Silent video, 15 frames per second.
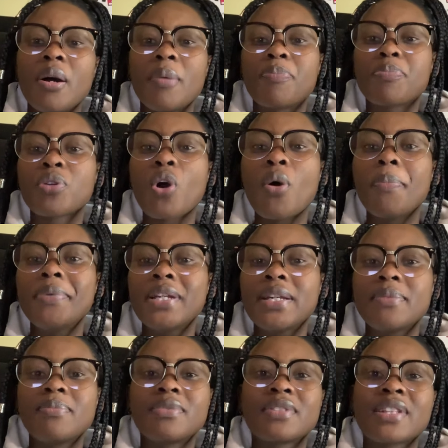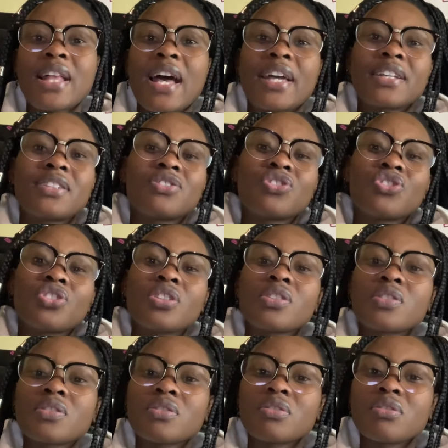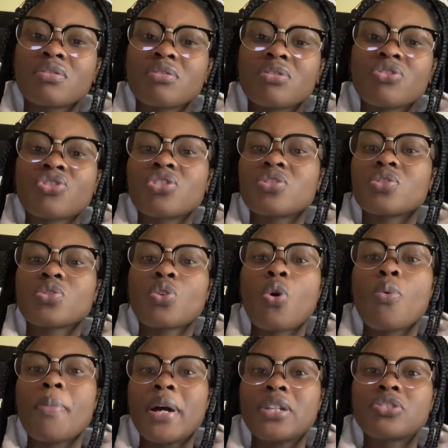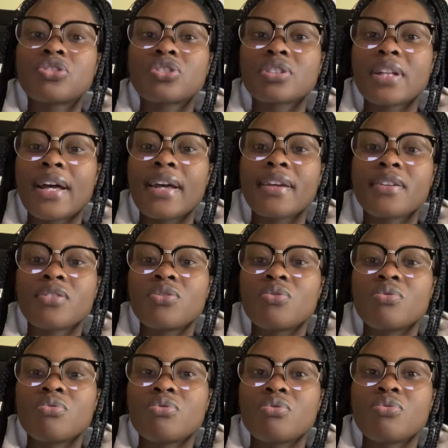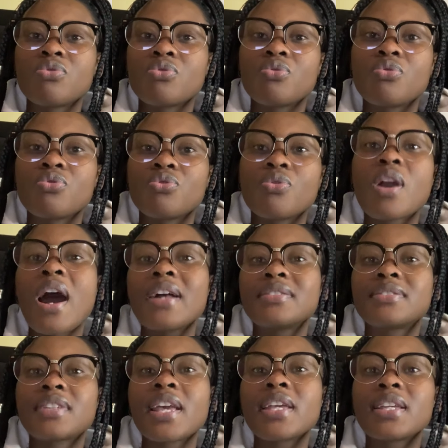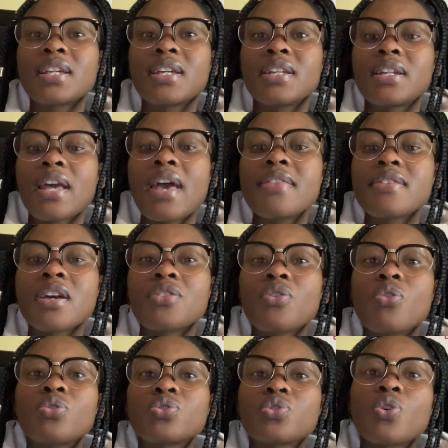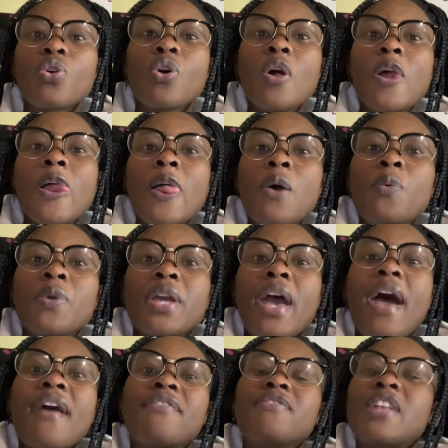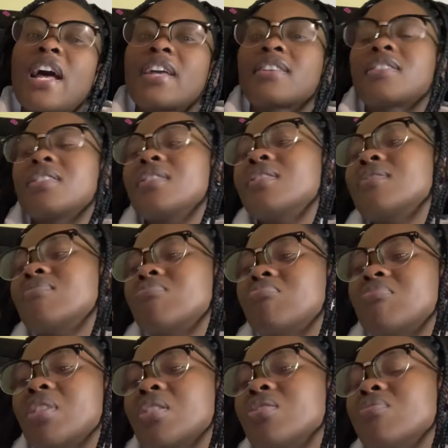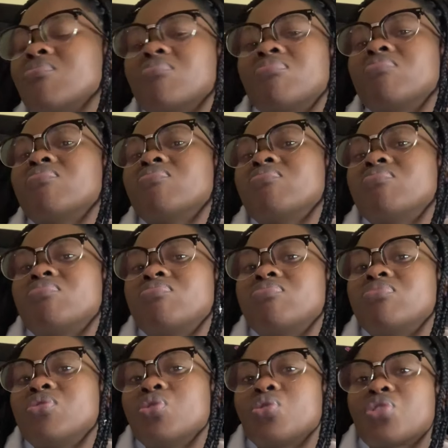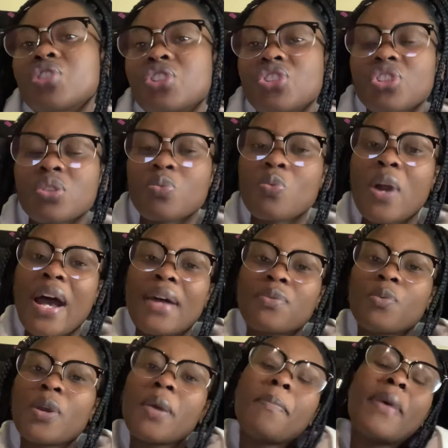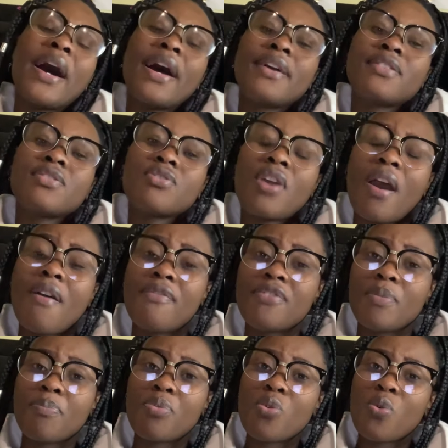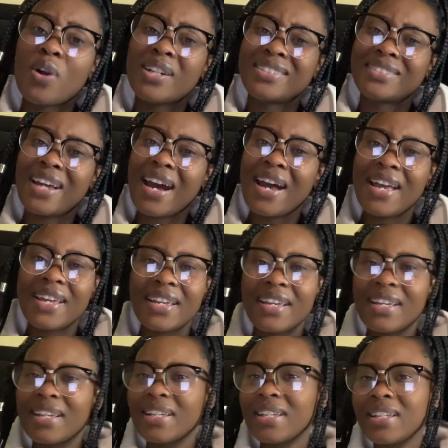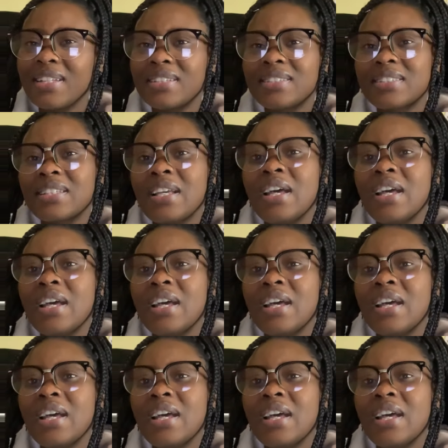problems. Like it's just so much, like you can't take it. And then also we have like the nutrition one, whereby you have a poor diet,